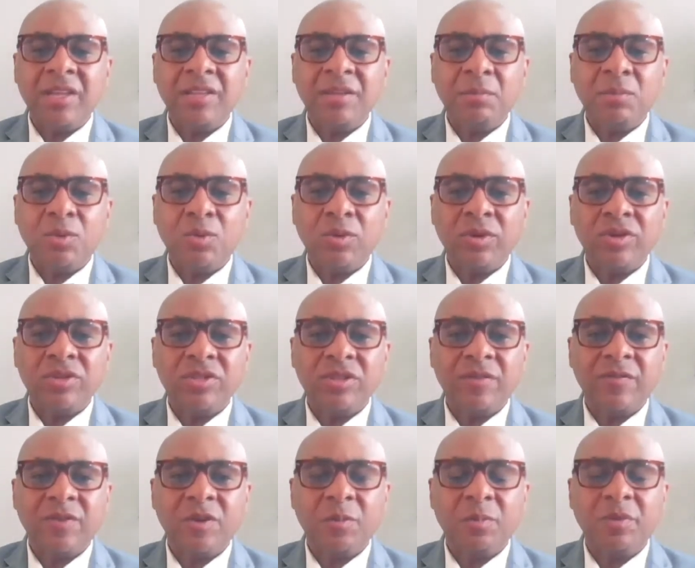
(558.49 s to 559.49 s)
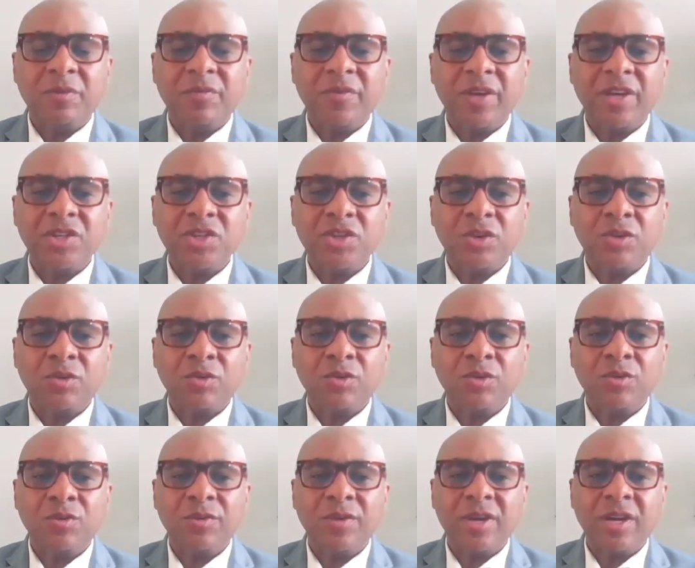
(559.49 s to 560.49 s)
borders of your professional
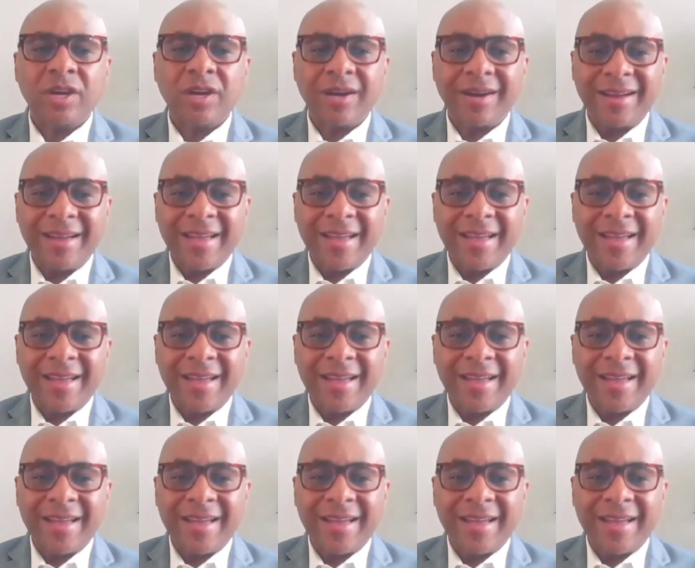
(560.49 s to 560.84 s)
career.